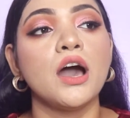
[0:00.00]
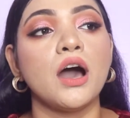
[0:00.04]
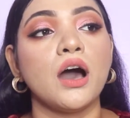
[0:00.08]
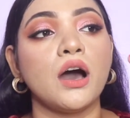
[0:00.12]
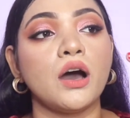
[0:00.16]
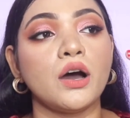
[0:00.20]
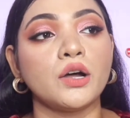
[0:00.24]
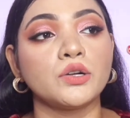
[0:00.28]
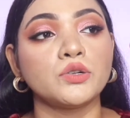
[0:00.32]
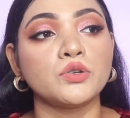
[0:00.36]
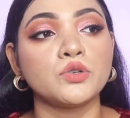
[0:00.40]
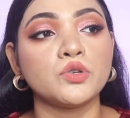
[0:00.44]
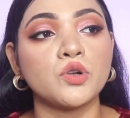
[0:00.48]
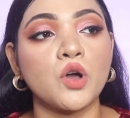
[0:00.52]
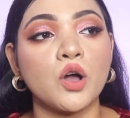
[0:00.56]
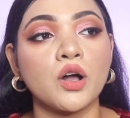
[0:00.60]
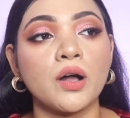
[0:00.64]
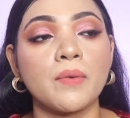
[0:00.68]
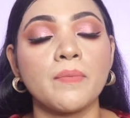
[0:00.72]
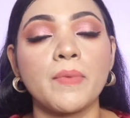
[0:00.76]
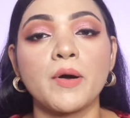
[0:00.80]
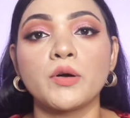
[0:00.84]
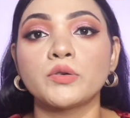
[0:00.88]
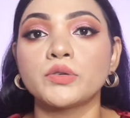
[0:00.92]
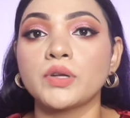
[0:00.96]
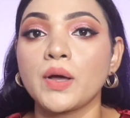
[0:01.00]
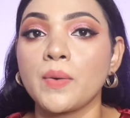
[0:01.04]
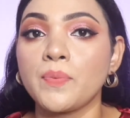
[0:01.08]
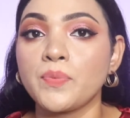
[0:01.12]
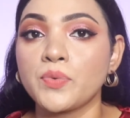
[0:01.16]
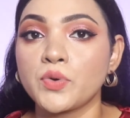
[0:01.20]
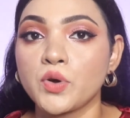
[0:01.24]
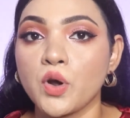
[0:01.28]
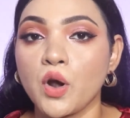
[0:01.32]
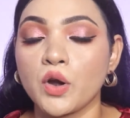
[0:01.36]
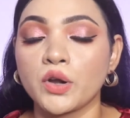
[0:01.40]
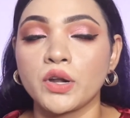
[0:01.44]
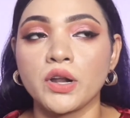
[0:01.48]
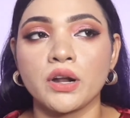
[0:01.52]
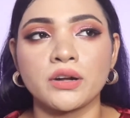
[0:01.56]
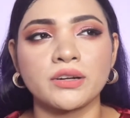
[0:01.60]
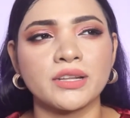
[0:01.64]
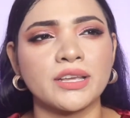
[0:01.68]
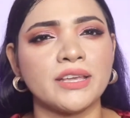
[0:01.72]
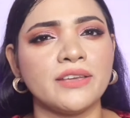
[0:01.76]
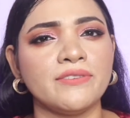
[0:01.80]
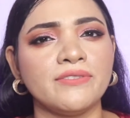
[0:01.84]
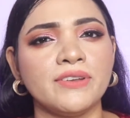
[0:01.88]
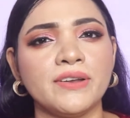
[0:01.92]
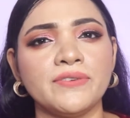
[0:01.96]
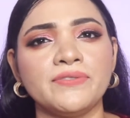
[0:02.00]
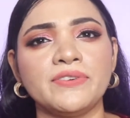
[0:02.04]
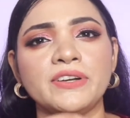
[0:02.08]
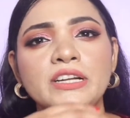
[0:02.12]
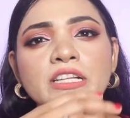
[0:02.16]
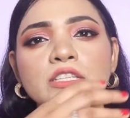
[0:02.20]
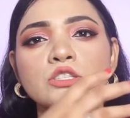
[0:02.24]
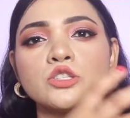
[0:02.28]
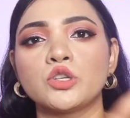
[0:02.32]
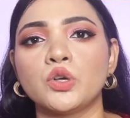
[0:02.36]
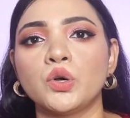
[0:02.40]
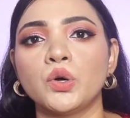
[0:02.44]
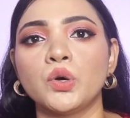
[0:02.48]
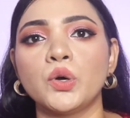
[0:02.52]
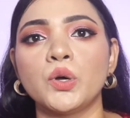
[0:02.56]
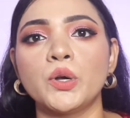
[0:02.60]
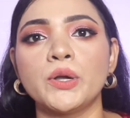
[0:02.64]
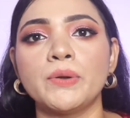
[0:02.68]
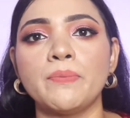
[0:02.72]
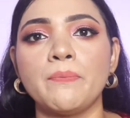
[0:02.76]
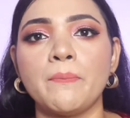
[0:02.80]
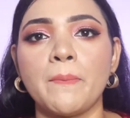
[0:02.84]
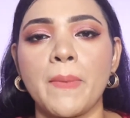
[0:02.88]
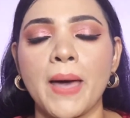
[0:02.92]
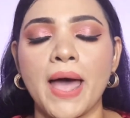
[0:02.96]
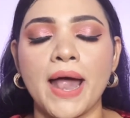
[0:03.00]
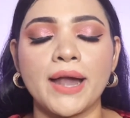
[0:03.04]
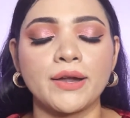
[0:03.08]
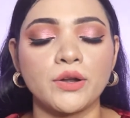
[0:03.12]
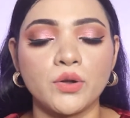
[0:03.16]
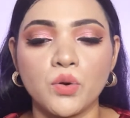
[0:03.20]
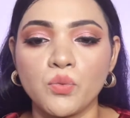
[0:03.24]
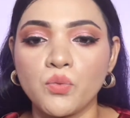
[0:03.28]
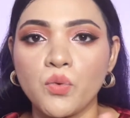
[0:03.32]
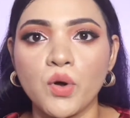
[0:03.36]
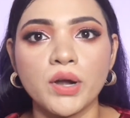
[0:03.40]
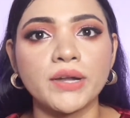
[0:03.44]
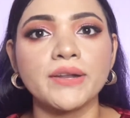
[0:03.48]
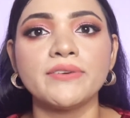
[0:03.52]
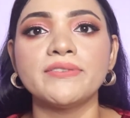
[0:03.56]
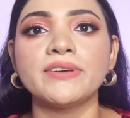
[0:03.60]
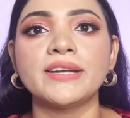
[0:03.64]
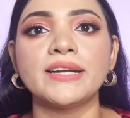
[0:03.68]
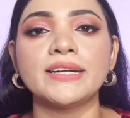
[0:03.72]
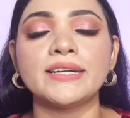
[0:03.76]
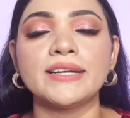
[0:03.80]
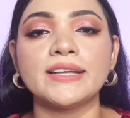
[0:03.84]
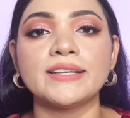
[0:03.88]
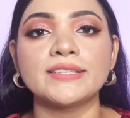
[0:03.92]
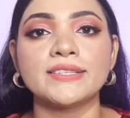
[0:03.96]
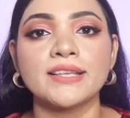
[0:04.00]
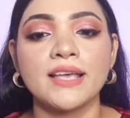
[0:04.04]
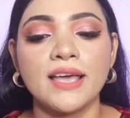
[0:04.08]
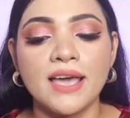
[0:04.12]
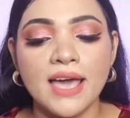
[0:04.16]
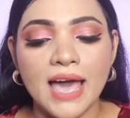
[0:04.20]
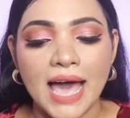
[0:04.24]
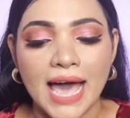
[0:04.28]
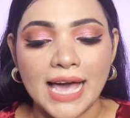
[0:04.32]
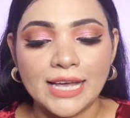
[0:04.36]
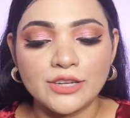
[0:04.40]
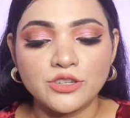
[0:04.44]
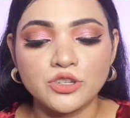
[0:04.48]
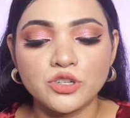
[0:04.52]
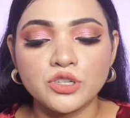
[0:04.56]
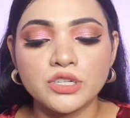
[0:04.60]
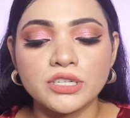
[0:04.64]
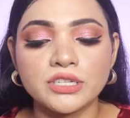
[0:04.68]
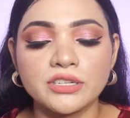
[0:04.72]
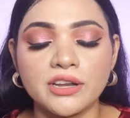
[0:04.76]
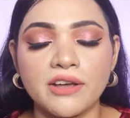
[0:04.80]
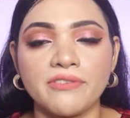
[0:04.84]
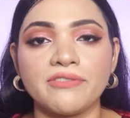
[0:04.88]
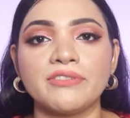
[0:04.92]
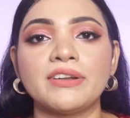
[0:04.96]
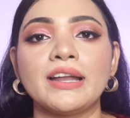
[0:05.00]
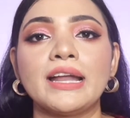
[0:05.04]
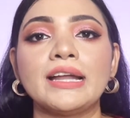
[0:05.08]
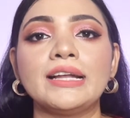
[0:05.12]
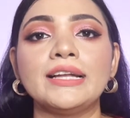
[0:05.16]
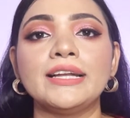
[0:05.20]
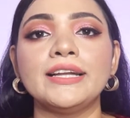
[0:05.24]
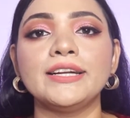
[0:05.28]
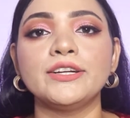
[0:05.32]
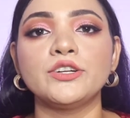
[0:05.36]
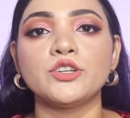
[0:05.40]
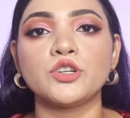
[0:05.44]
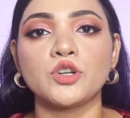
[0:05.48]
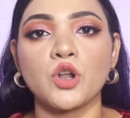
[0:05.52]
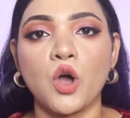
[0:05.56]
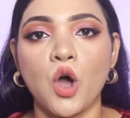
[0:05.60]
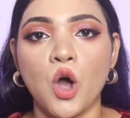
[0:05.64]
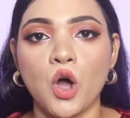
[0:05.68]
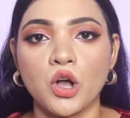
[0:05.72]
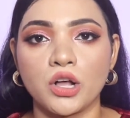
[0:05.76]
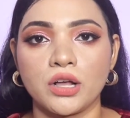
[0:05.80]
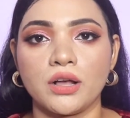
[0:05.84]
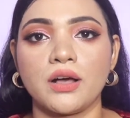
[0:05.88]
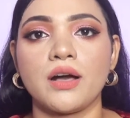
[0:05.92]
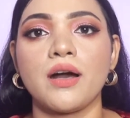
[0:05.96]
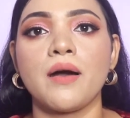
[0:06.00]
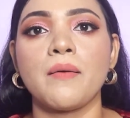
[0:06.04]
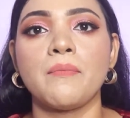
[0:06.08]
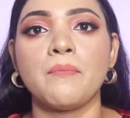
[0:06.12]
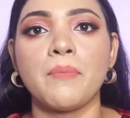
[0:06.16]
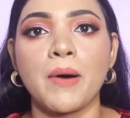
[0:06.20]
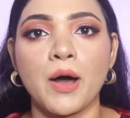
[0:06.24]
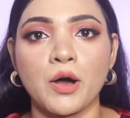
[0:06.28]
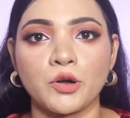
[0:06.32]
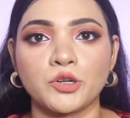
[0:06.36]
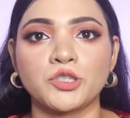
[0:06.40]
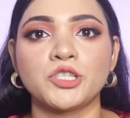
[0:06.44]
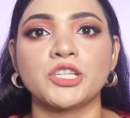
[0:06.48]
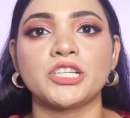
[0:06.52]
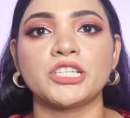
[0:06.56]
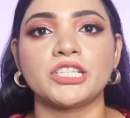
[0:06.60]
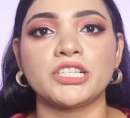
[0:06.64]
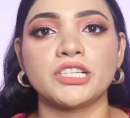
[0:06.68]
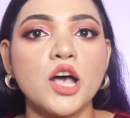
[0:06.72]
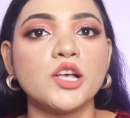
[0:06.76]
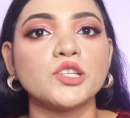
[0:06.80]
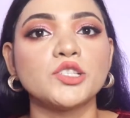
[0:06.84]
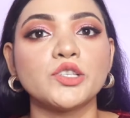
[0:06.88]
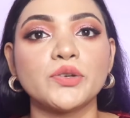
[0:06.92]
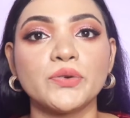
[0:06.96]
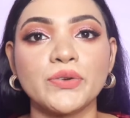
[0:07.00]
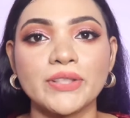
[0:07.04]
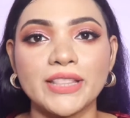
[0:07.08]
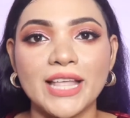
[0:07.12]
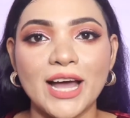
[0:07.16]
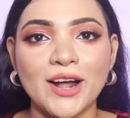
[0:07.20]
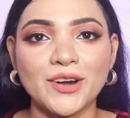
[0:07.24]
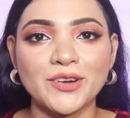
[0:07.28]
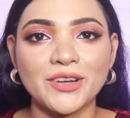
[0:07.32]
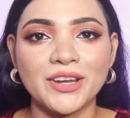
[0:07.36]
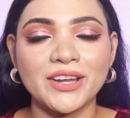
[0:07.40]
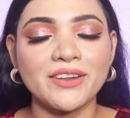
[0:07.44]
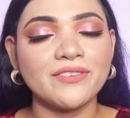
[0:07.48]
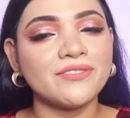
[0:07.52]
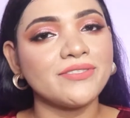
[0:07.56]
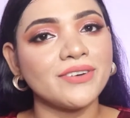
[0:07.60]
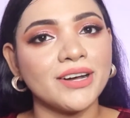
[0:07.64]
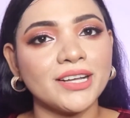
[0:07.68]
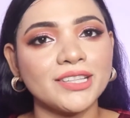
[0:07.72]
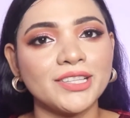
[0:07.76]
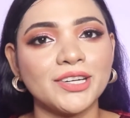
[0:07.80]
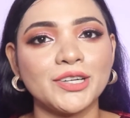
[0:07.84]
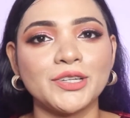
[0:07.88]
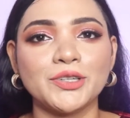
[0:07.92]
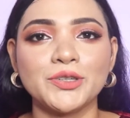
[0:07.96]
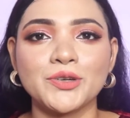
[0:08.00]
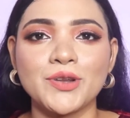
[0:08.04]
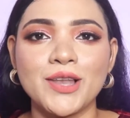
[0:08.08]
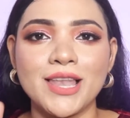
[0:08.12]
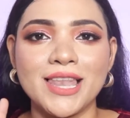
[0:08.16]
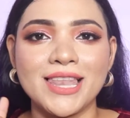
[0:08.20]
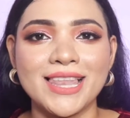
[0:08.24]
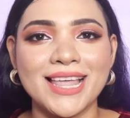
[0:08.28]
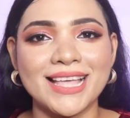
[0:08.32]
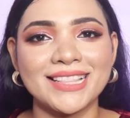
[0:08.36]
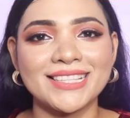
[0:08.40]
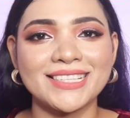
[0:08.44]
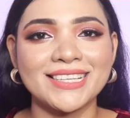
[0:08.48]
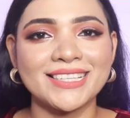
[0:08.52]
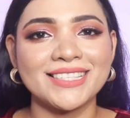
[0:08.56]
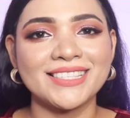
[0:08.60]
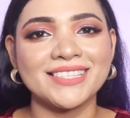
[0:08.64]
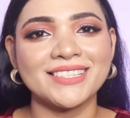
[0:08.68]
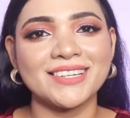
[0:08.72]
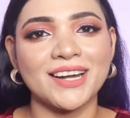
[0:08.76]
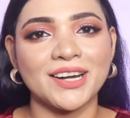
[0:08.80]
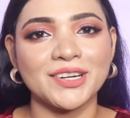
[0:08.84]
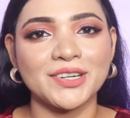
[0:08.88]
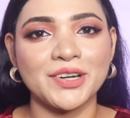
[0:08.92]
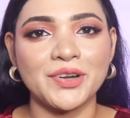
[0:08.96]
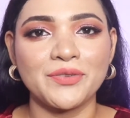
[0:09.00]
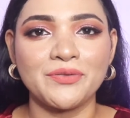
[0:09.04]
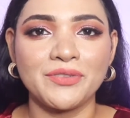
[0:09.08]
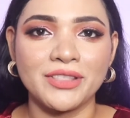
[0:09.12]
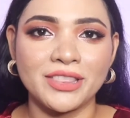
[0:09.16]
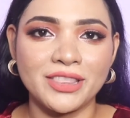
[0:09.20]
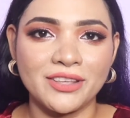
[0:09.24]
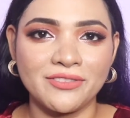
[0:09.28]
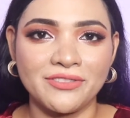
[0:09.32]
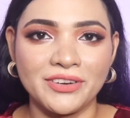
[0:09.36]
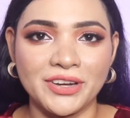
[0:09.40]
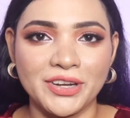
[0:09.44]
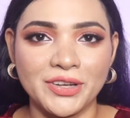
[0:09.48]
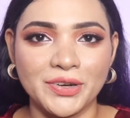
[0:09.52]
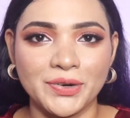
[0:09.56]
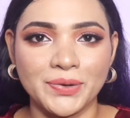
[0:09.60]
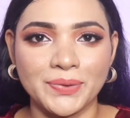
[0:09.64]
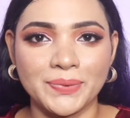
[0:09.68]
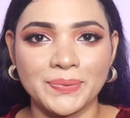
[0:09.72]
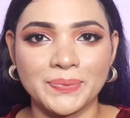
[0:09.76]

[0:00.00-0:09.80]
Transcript: to talk about a product, even if it is good, bad, whatever it is. I should definitely talk about it. So without any further ado, let's get started with the video.